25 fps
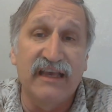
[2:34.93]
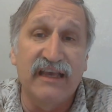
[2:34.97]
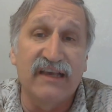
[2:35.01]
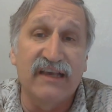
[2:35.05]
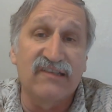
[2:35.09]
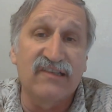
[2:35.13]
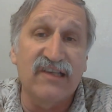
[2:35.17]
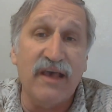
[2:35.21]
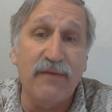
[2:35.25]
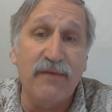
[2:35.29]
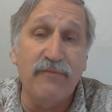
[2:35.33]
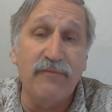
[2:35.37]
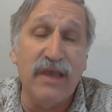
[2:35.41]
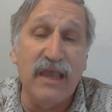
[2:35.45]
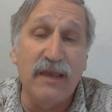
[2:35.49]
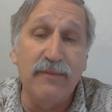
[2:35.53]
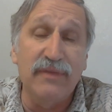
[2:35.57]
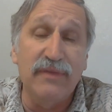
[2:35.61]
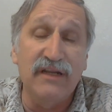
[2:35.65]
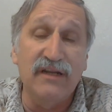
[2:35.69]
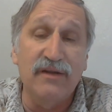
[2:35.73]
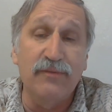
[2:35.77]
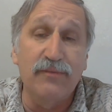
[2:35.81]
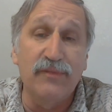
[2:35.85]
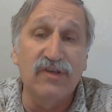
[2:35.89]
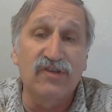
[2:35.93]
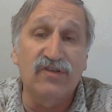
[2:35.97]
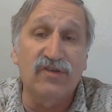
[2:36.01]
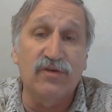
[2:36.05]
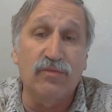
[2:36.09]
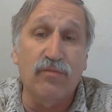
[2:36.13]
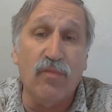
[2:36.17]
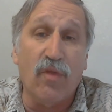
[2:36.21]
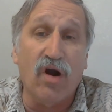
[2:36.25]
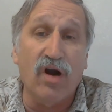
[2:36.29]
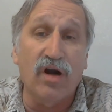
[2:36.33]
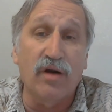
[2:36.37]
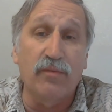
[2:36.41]
except maybe to Mr.
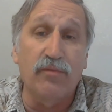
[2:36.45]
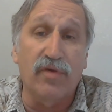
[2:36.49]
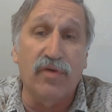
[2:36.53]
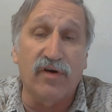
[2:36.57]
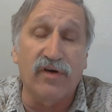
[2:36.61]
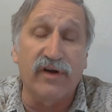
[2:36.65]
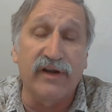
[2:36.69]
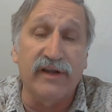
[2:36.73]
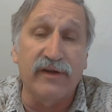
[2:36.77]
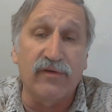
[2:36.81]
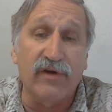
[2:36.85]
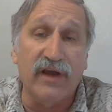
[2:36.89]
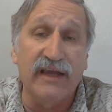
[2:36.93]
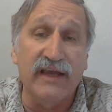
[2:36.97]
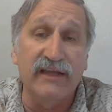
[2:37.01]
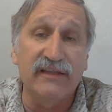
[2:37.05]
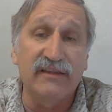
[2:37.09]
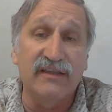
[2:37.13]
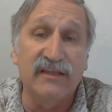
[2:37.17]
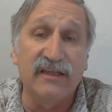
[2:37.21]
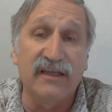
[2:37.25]
Marbury, right?